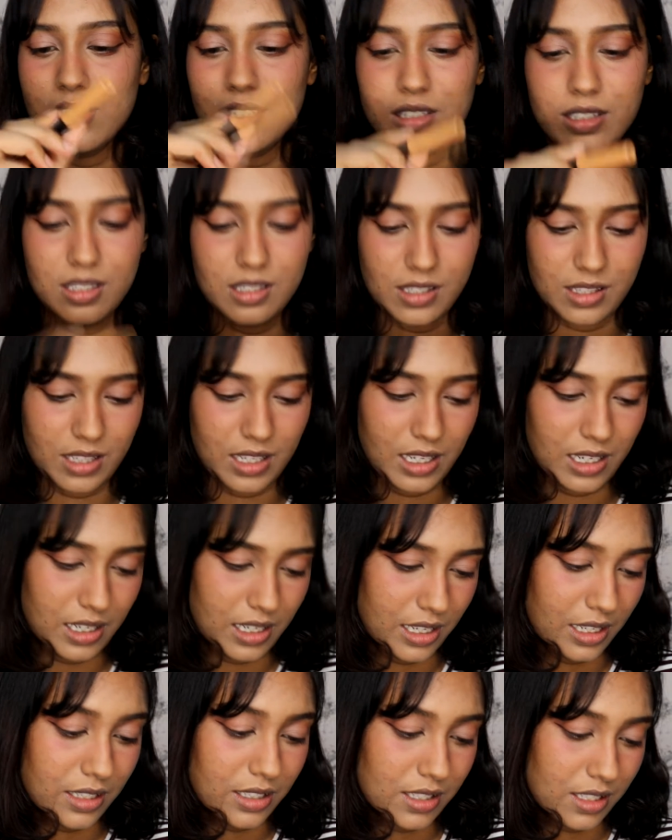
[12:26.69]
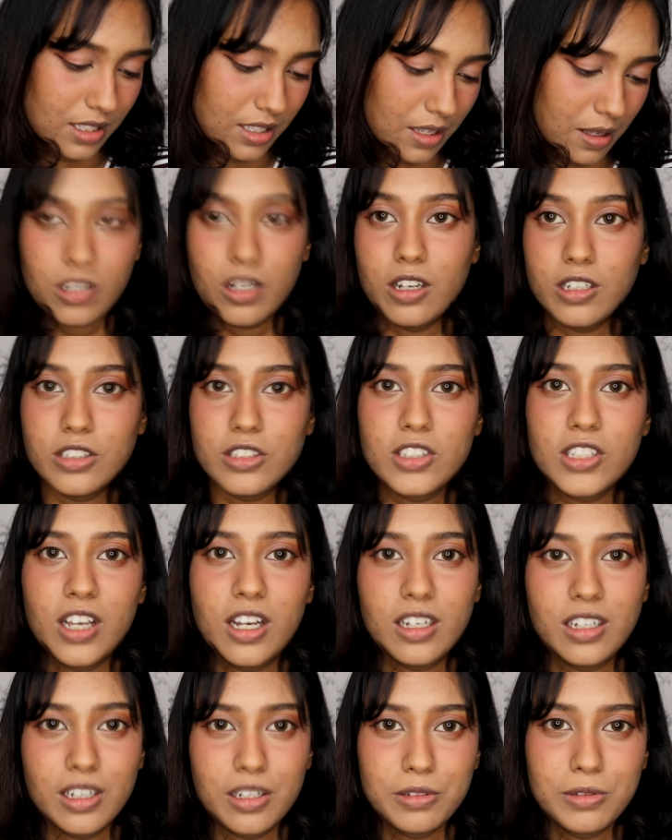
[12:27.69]
This is the NYX
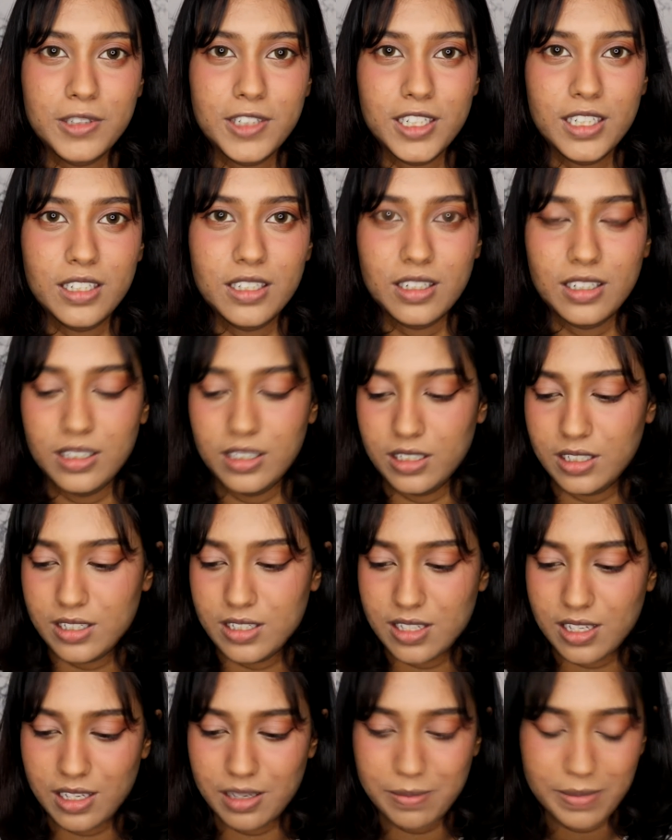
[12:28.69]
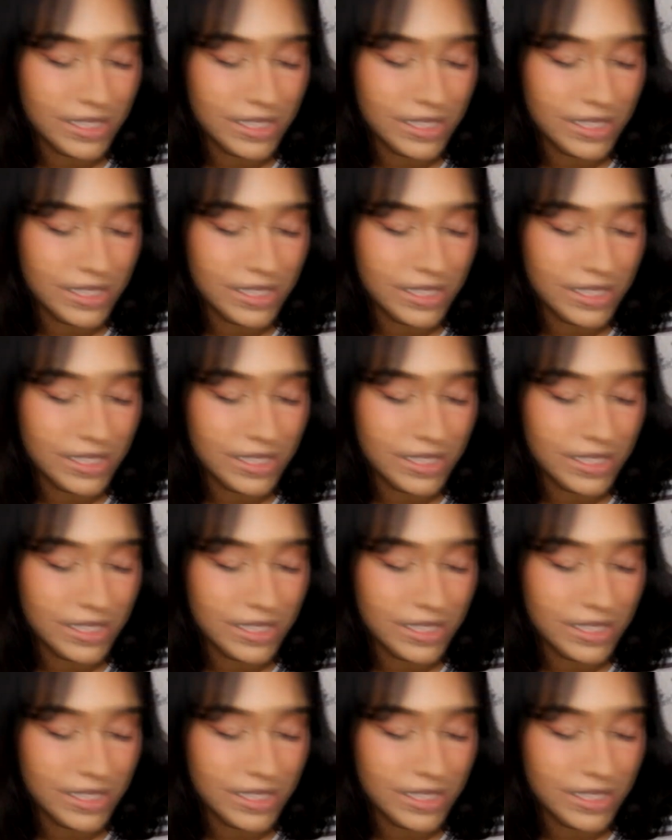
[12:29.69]
Gotcha covered concealer